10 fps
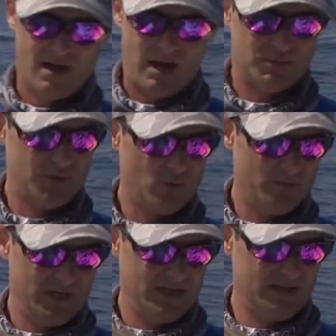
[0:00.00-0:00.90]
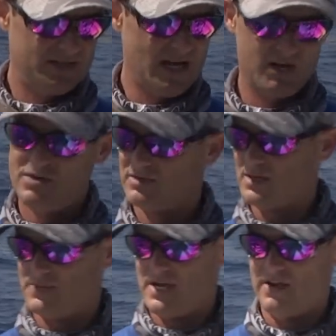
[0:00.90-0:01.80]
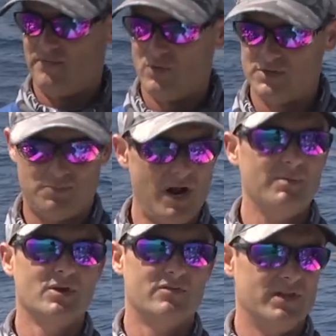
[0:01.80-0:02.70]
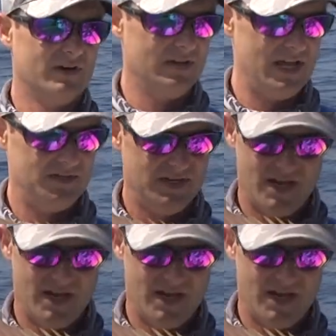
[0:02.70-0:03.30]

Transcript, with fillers: I'm sure we'll be getting this guy cooked up tonight for us, probably over there at Lazy